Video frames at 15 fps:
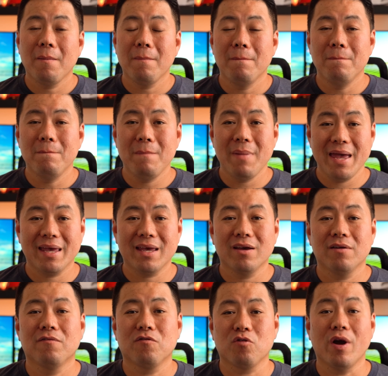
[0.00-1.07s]
Make
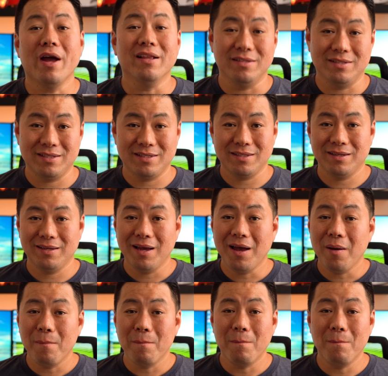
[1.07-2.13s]
friends,
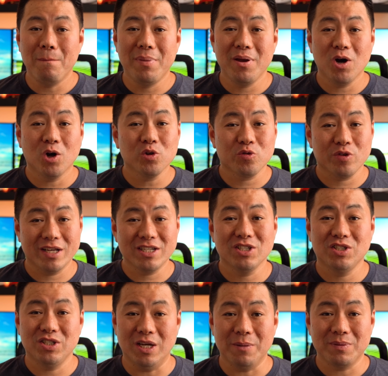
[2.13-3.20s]
build
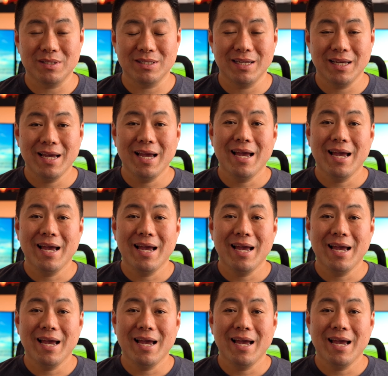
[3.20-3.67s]
relationships.